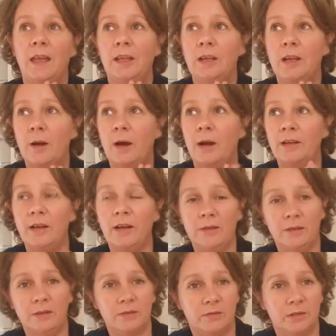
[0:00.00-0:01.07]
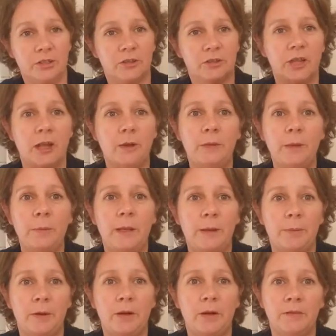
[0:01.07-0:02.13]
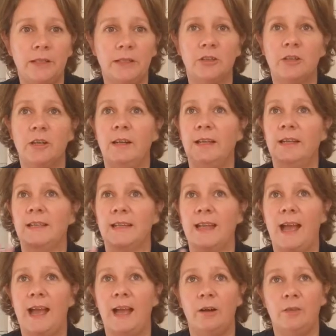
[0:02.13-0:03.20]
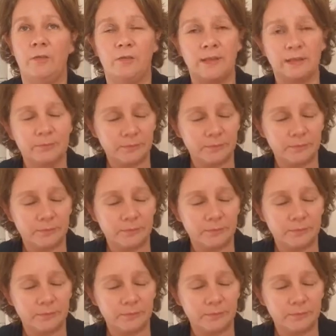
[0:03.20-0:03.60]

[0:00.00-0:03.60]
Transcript: you know, I know that there are so many people on this journey to get out of